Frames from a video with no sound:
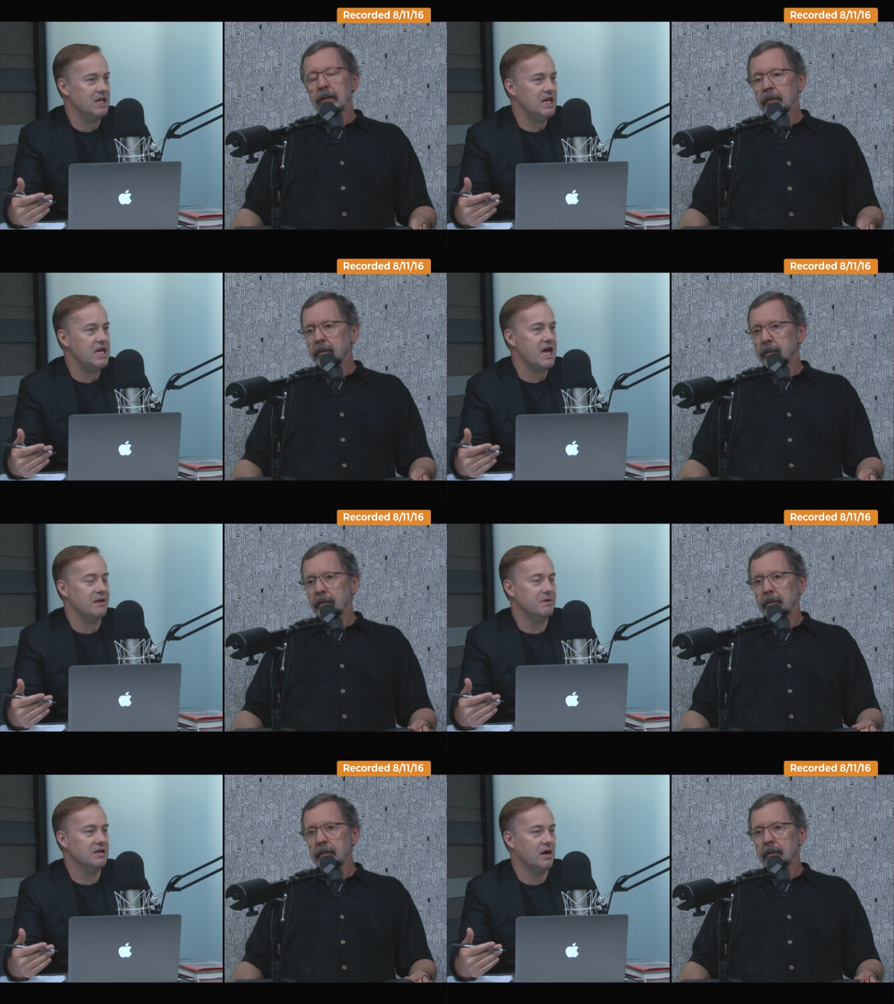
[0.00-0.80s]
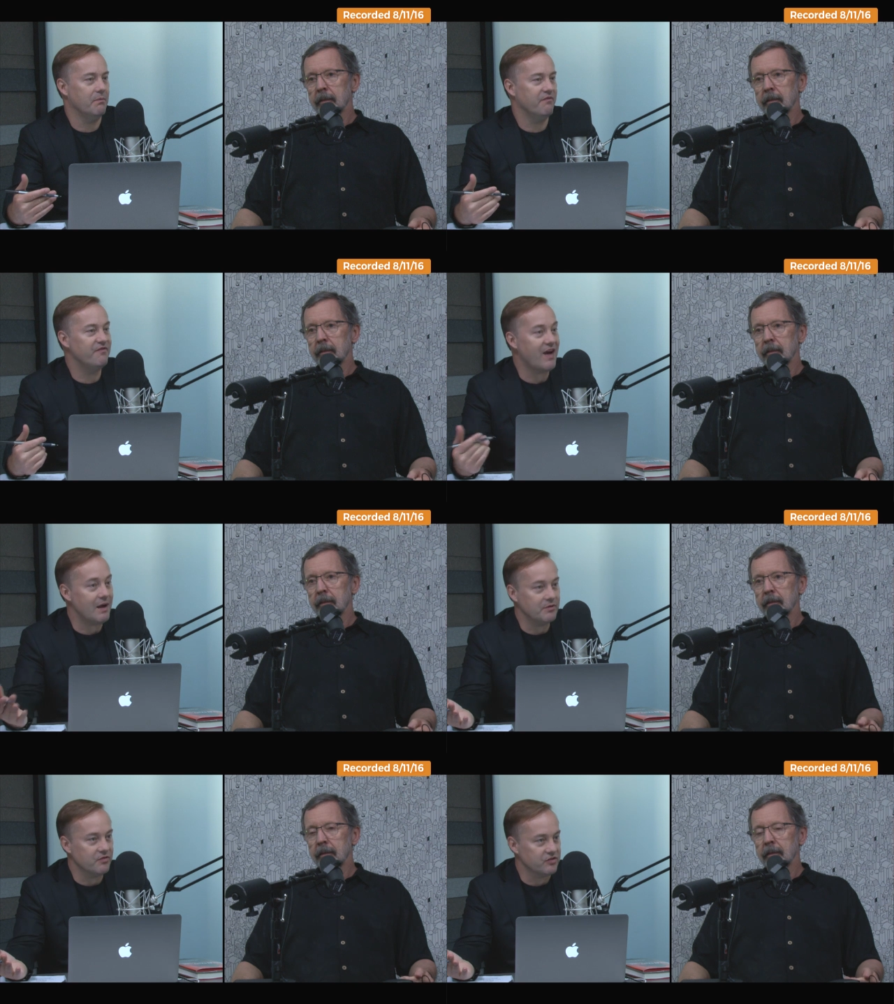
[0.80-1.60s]
Speaker 1: I mean, he had become
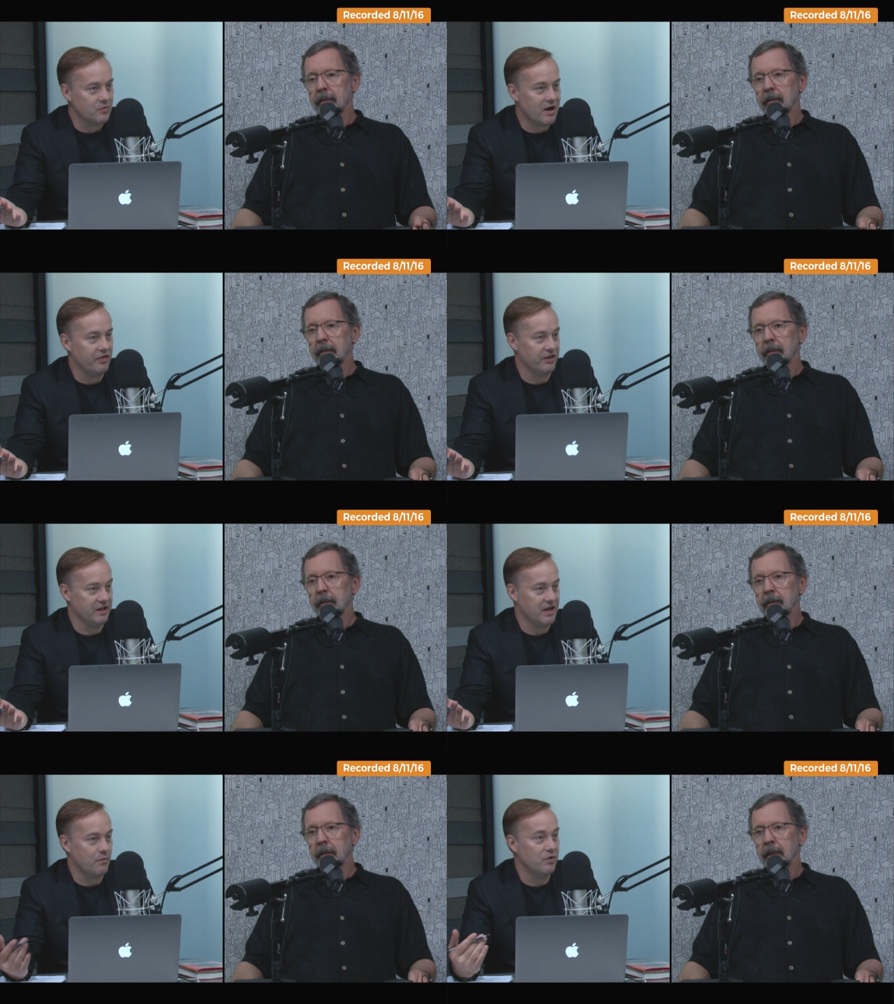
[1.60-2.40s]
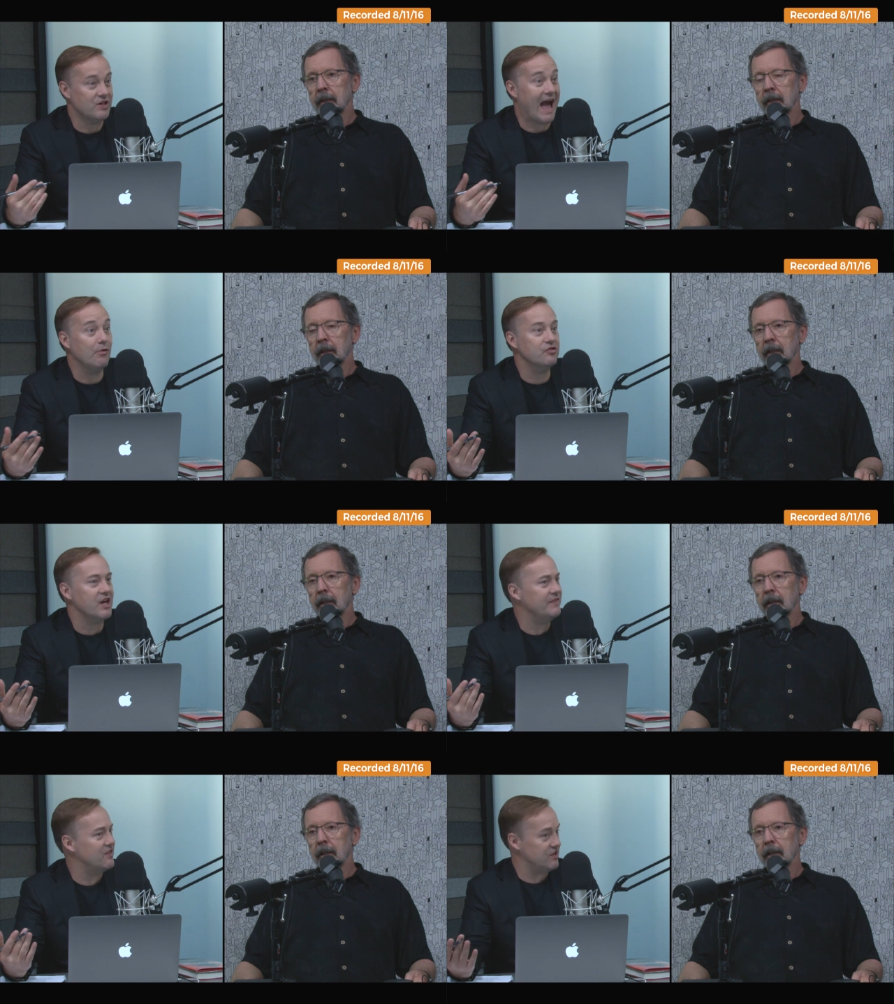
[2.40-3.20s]
fabulously wealthy and was
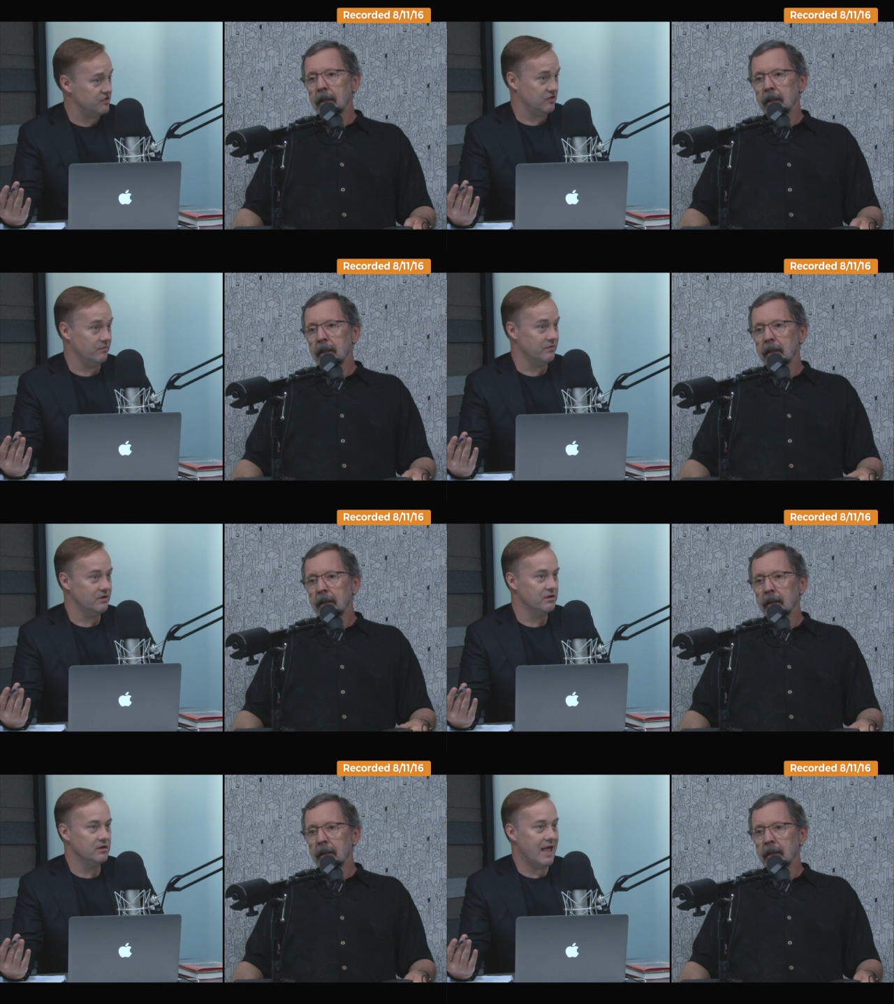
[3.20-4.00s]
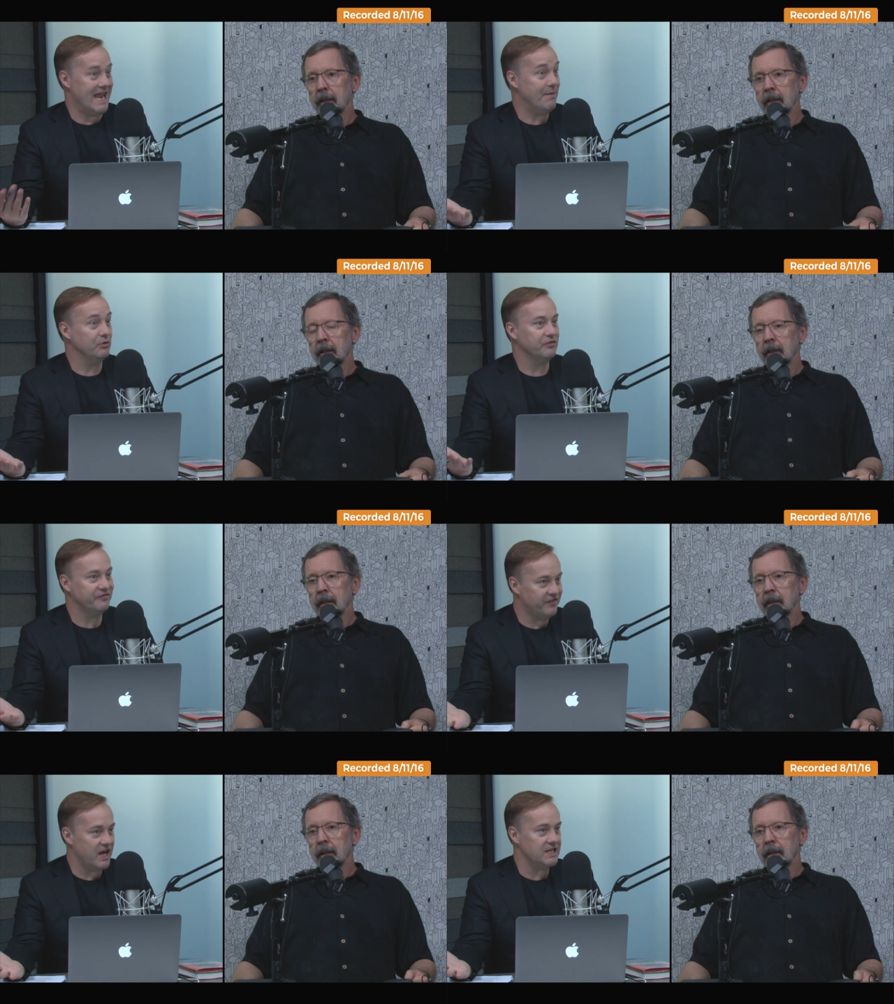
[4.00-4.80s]
outside the system and able
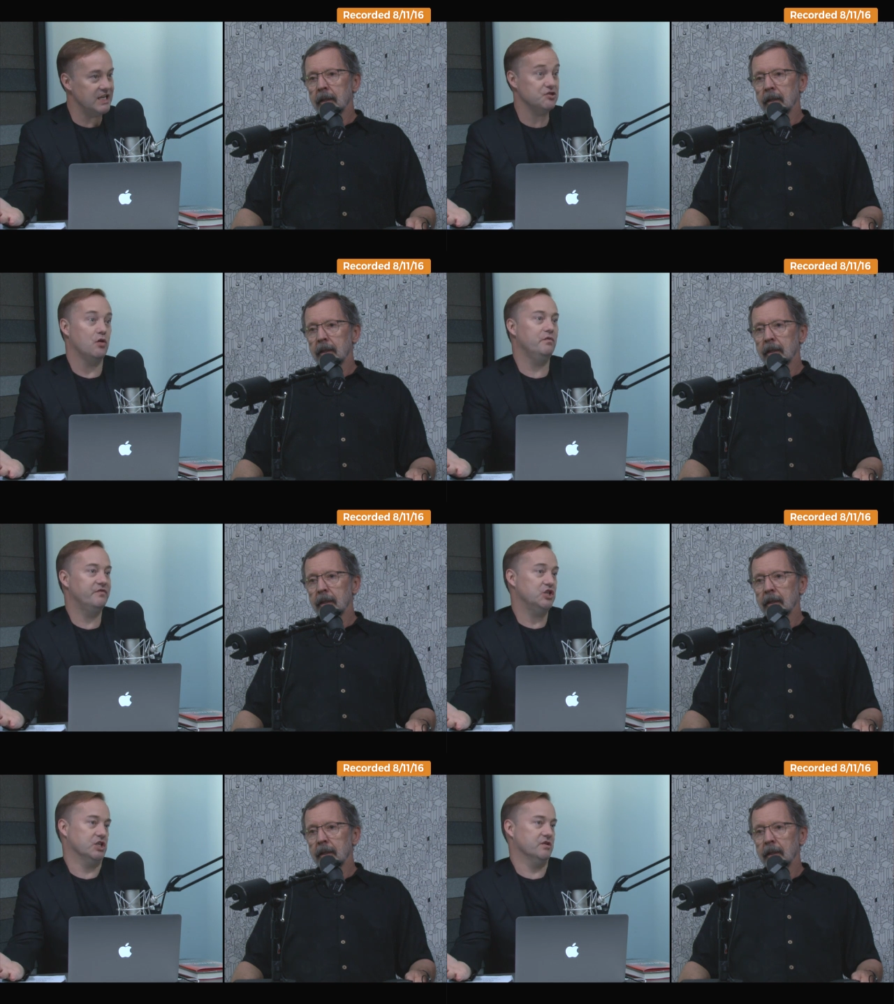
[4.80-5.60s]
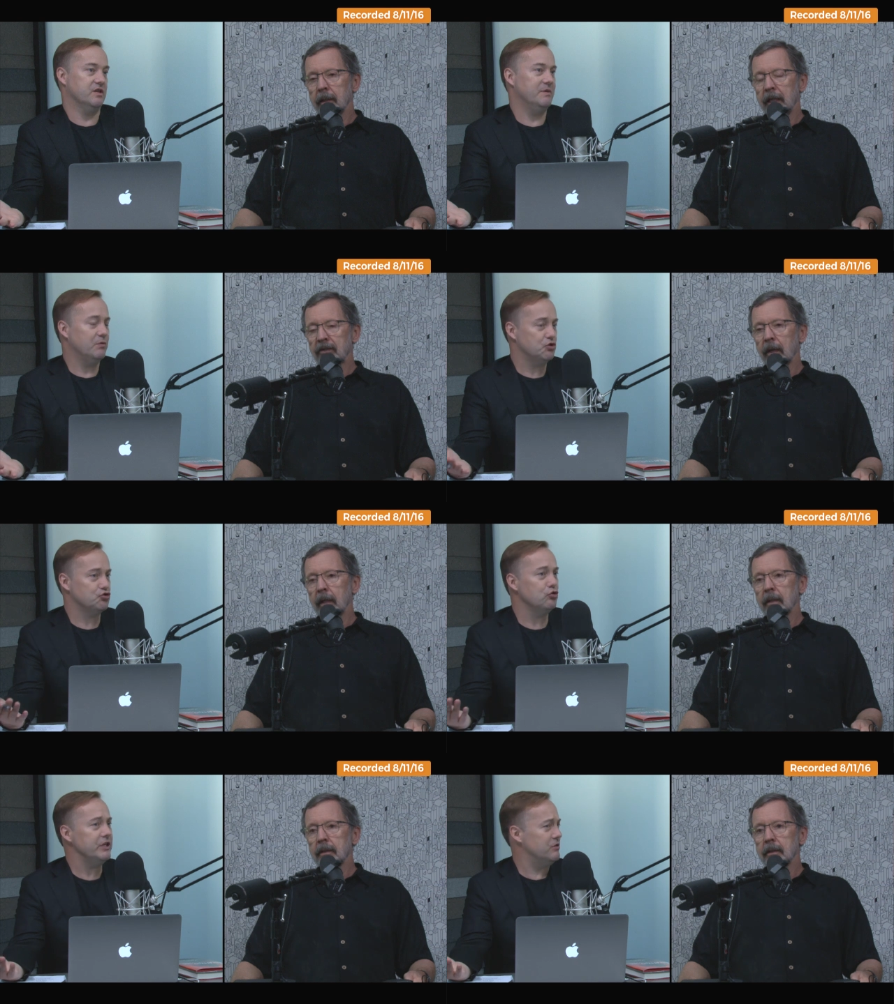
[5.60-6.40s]
to fund his own visions. I mean, That's it
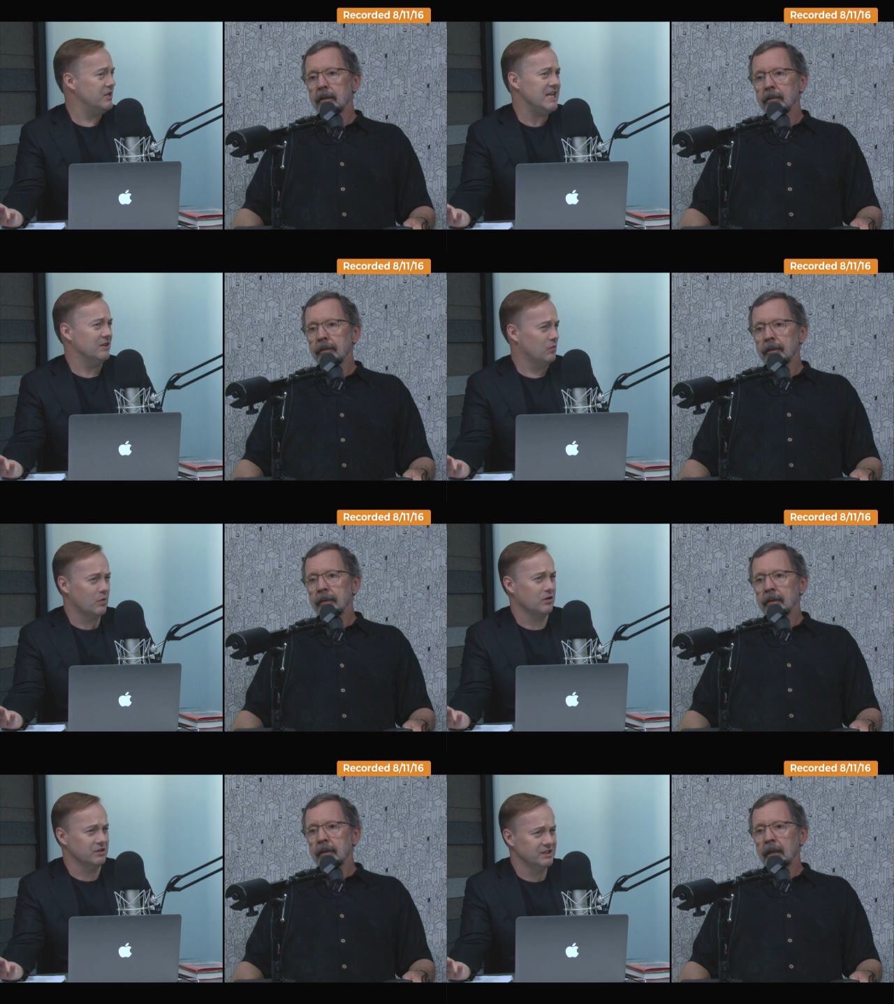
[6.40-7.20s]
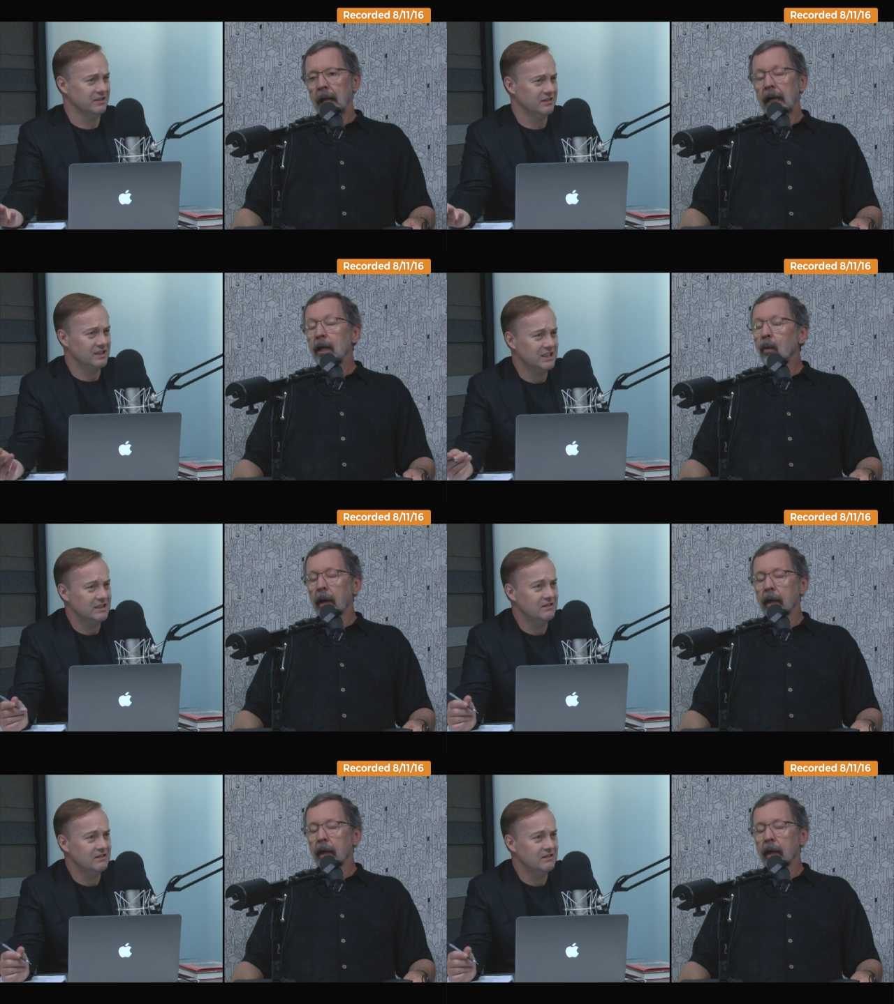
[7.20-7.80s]
was right. truly unique in the world. And he